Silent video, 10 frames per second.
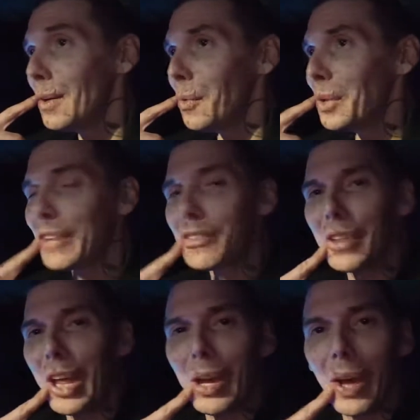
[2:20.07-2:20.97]
that's the
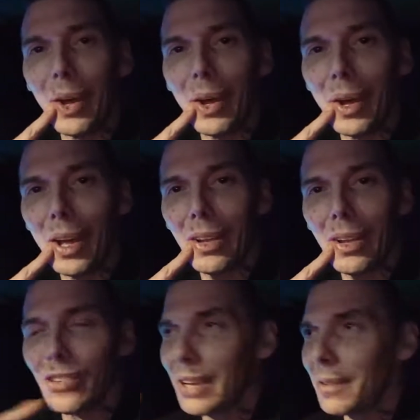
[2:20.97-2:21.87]
thing.
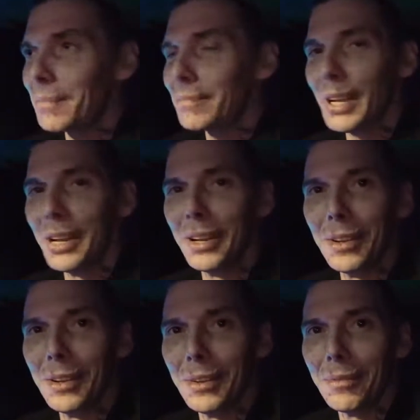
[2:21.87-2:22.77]
It's like,
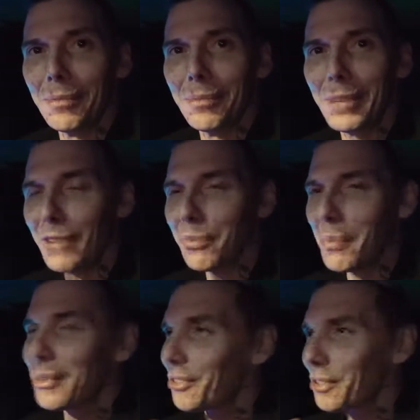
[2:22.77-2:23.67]
you guys
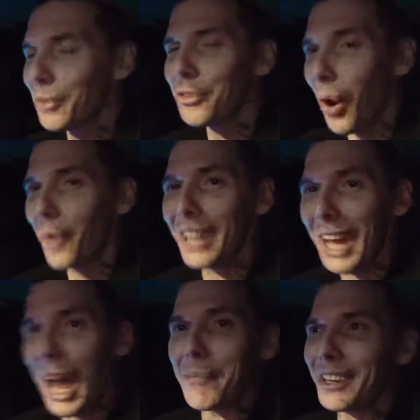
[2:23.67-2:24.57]
remember, disclosure already
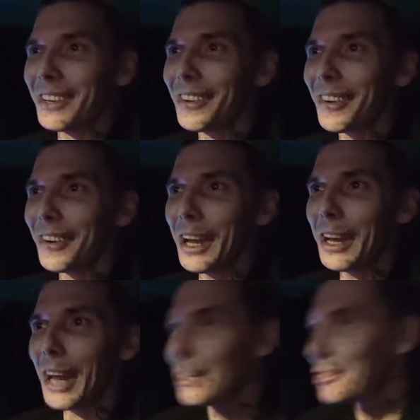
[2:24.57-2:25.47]
happened, all right?
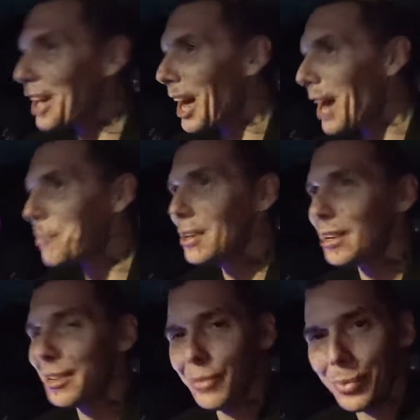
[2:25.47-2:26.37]
That shit happened
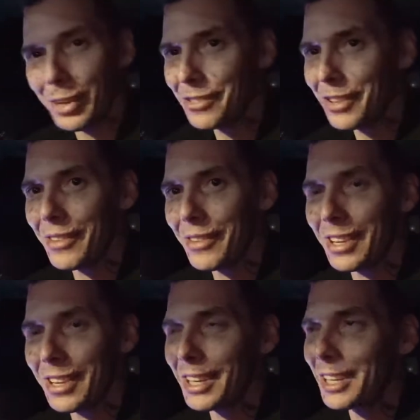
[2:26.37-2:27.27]
in
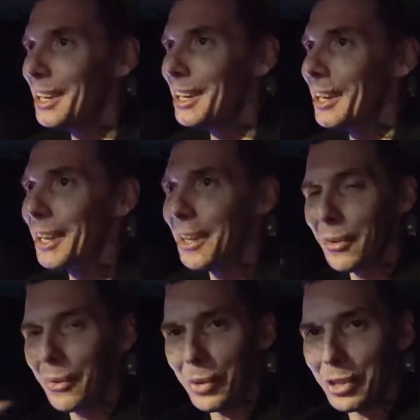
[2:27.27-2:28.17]
2017
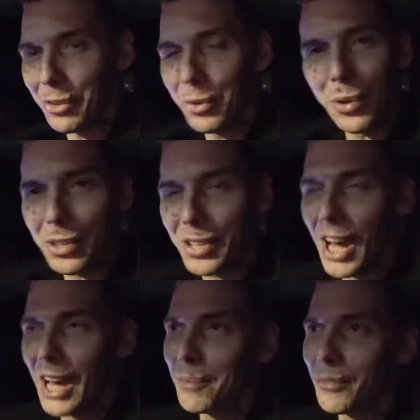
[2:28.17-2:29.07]
with the New York
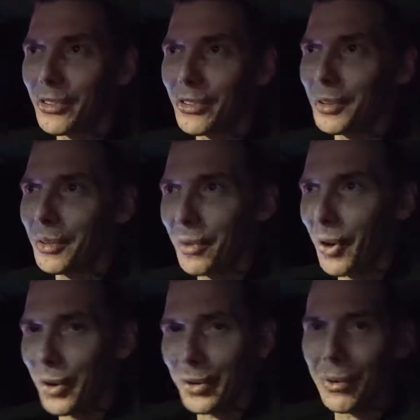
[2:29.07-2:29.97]
Times
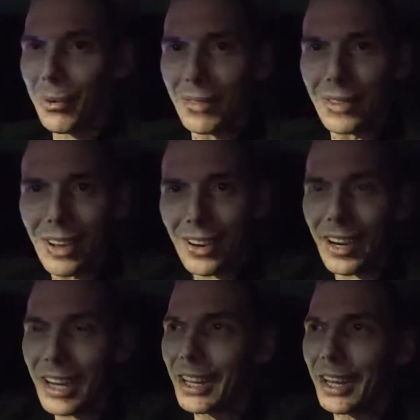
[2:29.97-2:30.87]
article, all right?